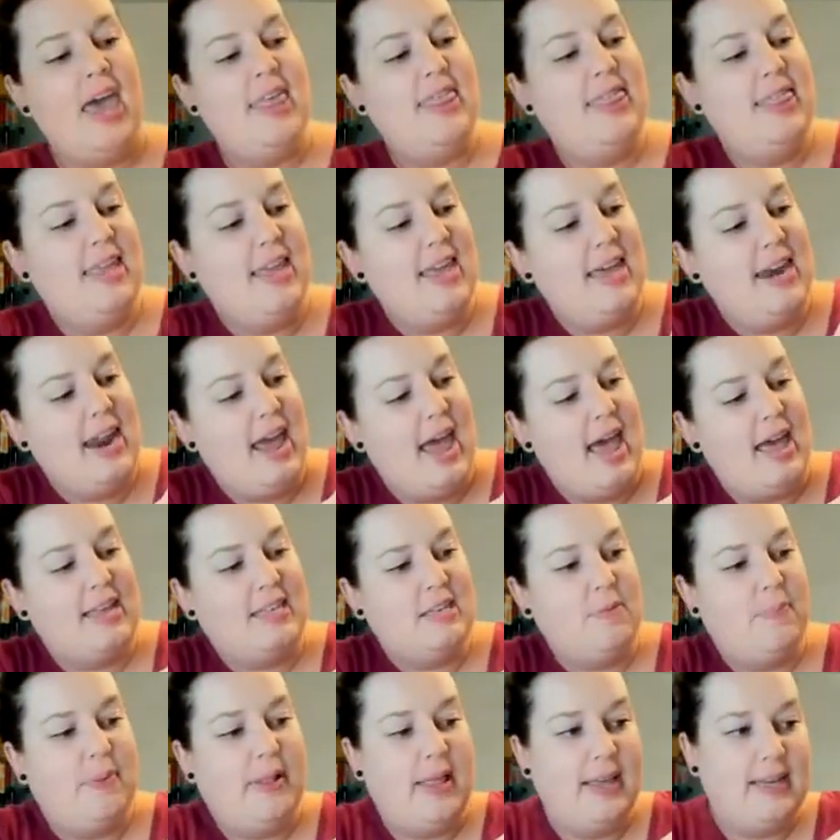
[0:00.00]
And then it
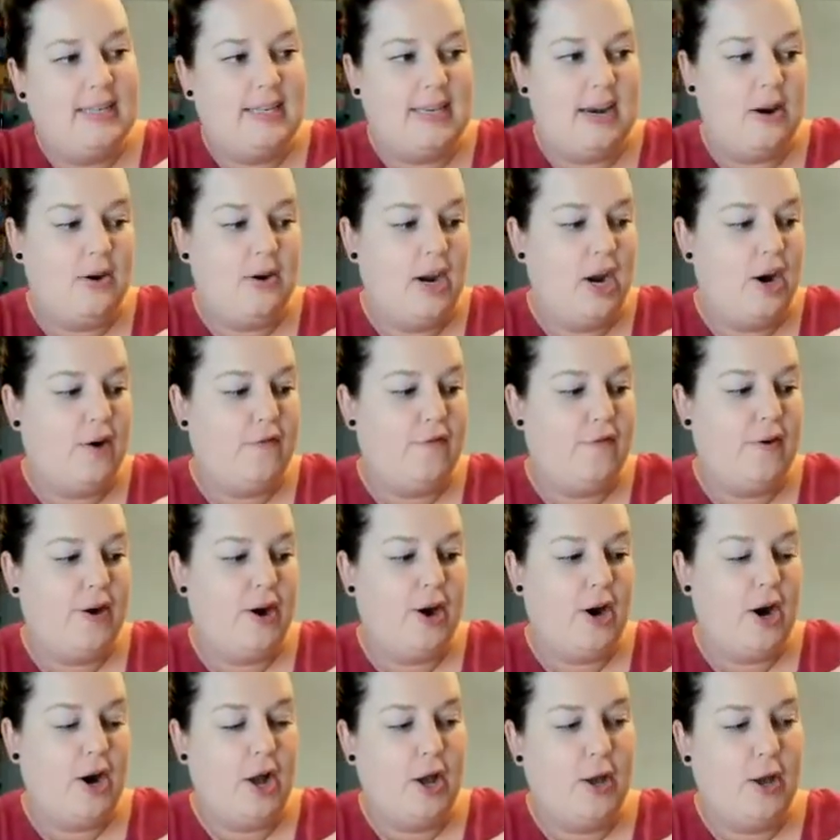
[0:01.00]
has a place down here for
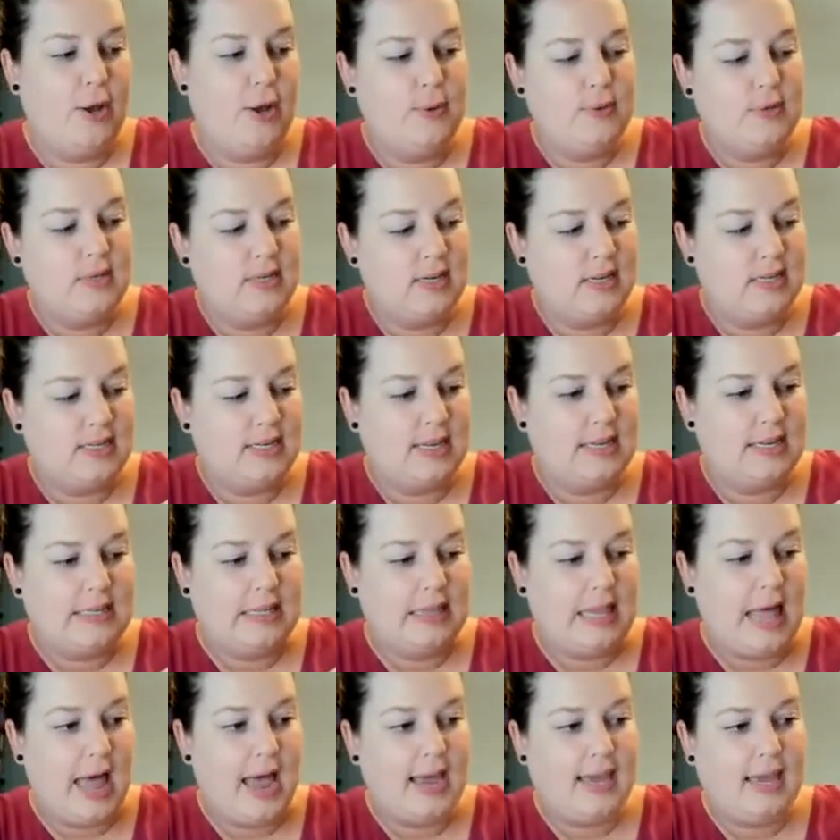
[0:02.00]
your host. It says
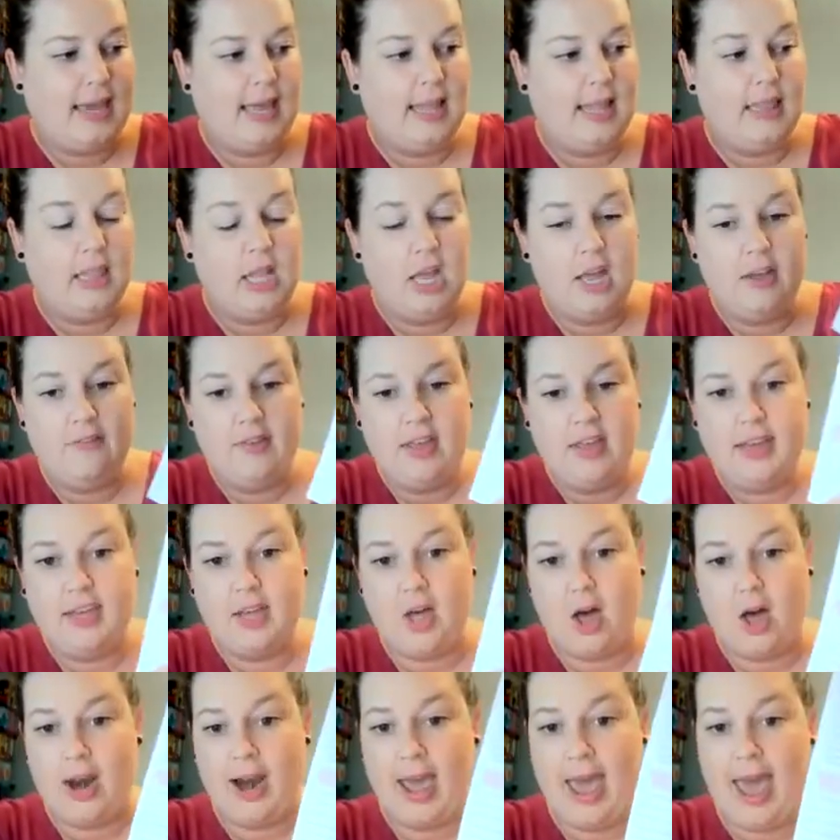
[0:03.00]
like it, love it,
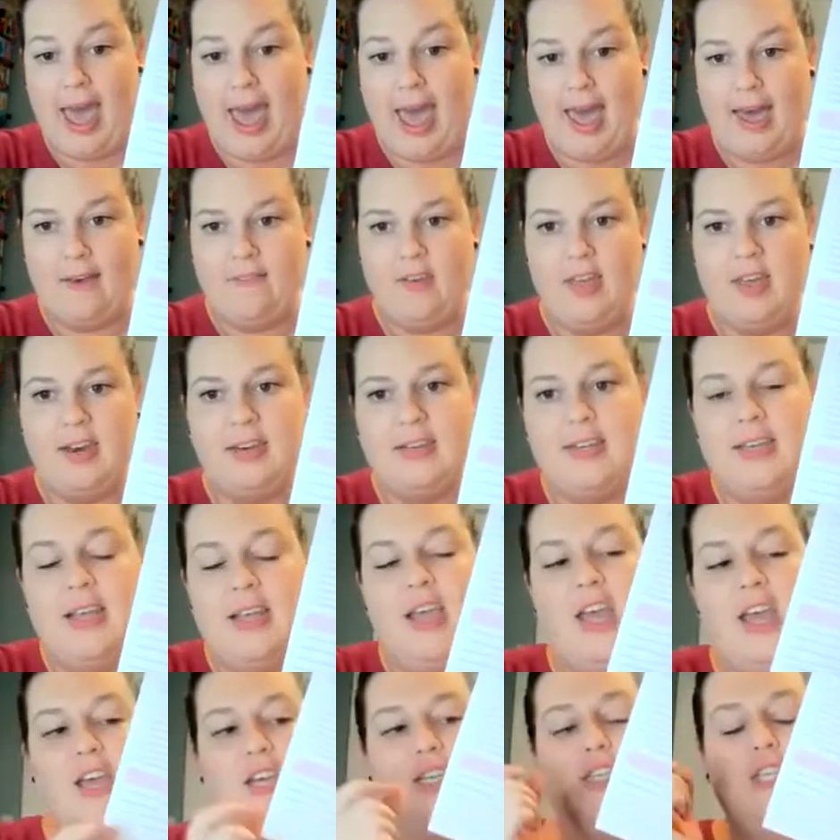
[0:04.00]
gotta have it.
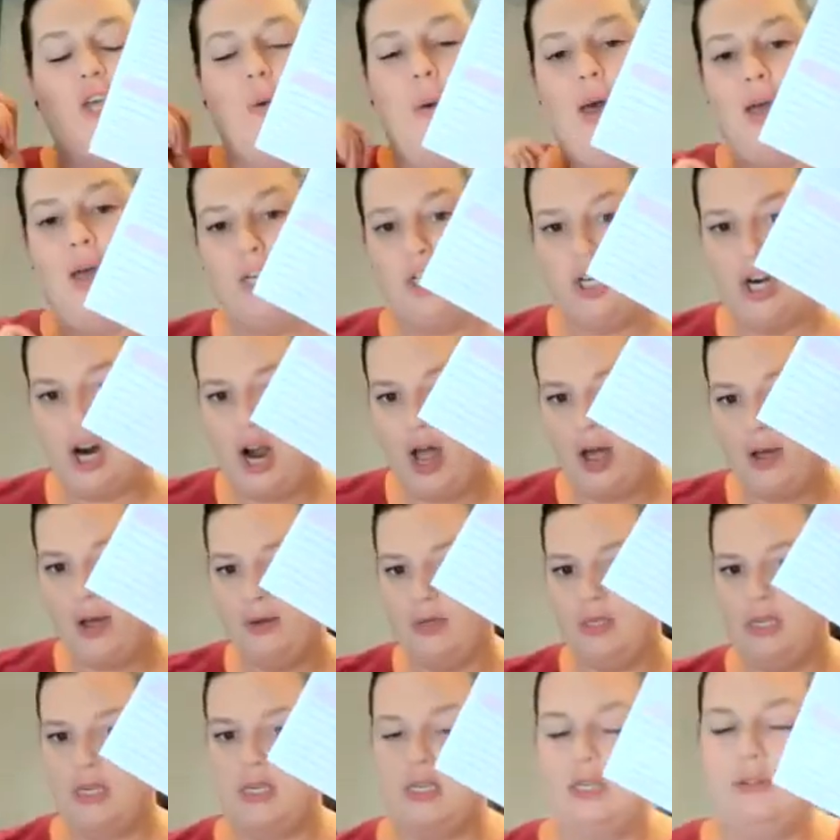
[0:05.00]
So as your
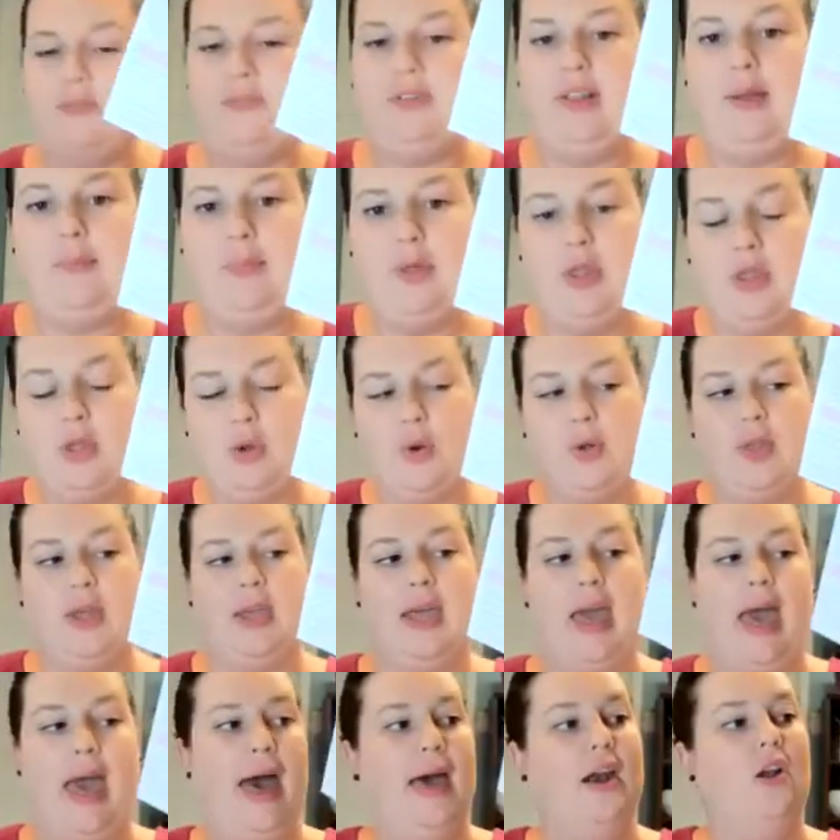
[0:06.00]
host is flipping through the
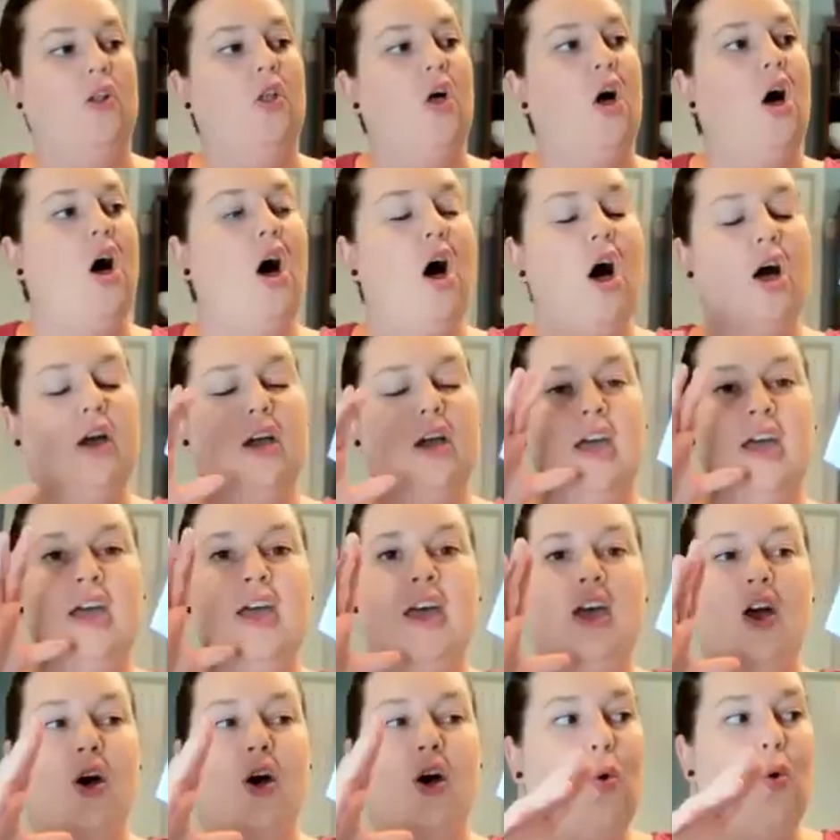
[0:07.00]
catalog
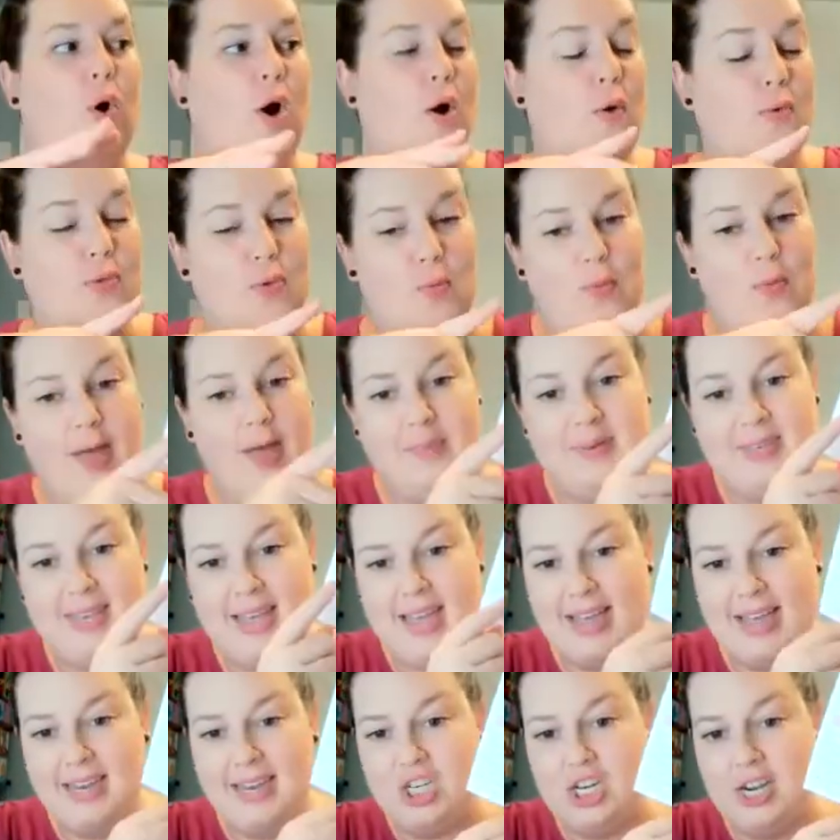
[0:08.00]
or on the
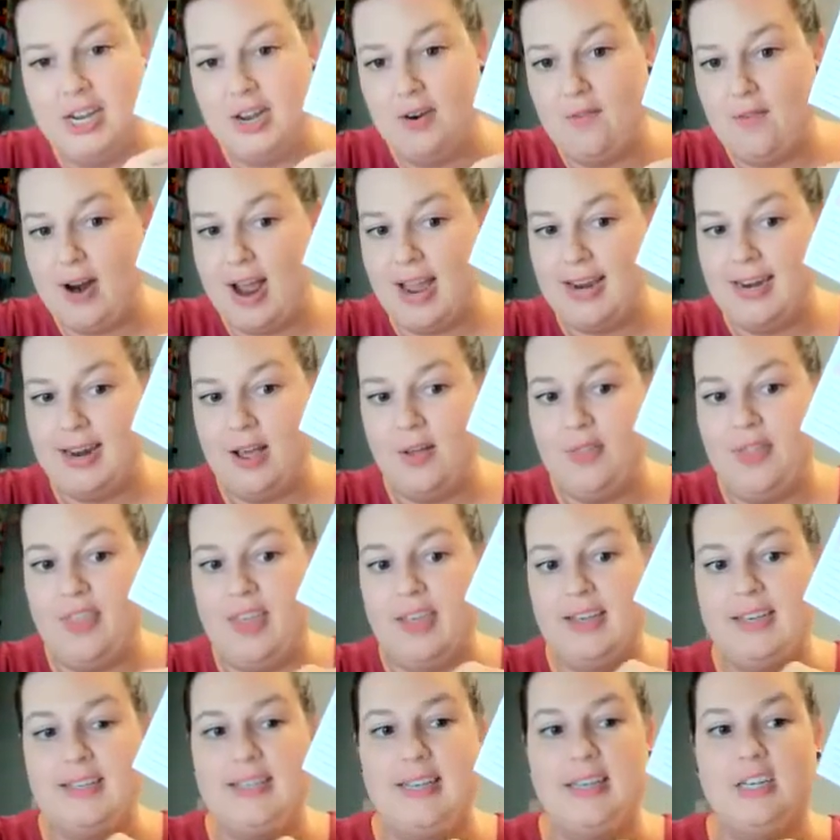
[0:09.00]
website, she can write down
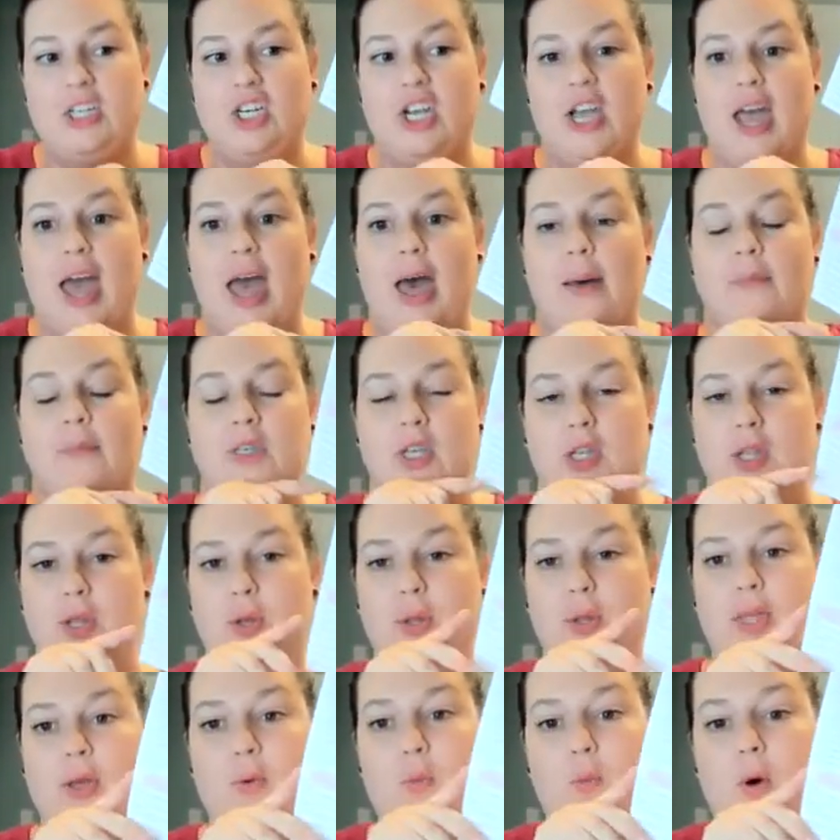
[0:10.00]
things that she
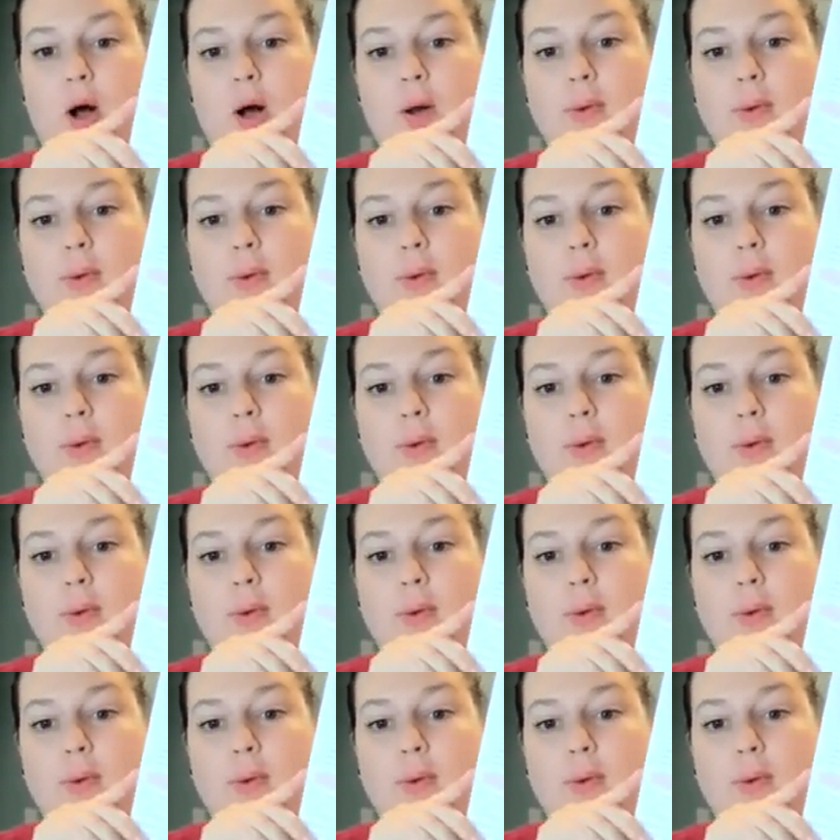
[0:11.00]
absolutely